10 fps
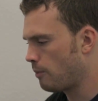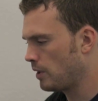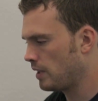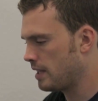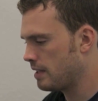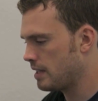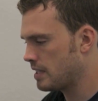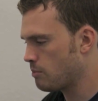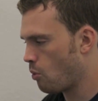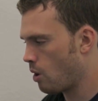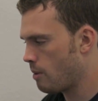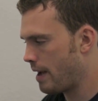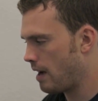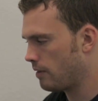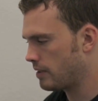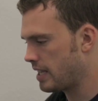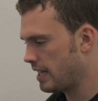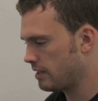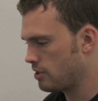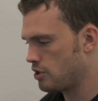really it's more about
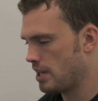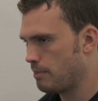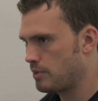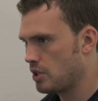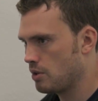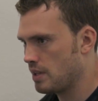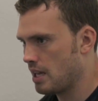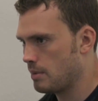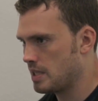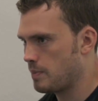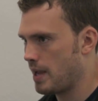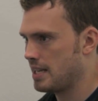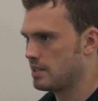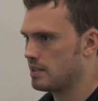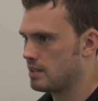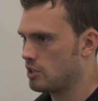getting the ship to the enemy's base.